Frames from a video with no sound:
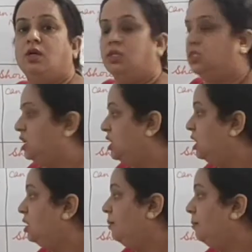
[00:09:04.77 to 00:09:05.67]

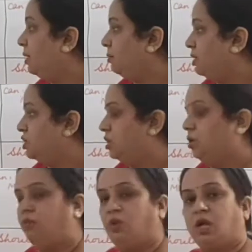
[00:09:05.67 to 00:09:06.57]
seeking permission,
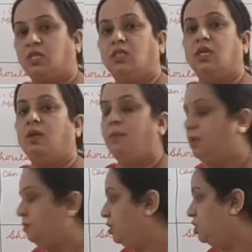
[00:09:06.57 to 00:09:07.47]
for asking
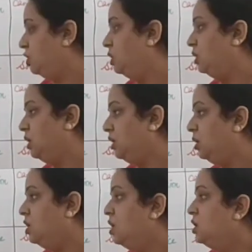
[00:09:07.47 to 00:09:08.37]
permission.
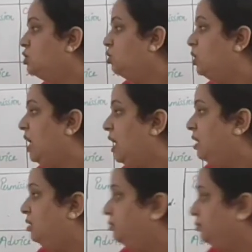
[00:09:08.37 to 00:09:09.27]
Clear? So can,
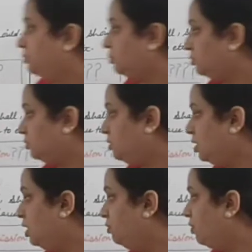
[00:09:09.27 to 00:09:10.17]

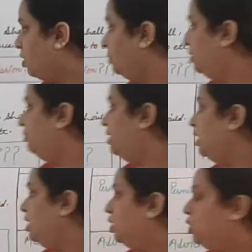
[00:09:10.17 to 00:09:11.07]
informal
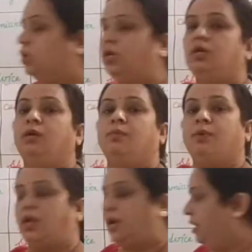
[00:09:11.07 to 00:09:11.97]
way, could,
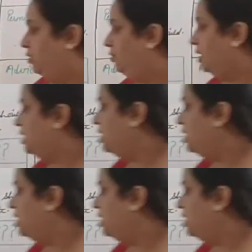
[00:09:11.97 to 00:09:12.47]
polite way,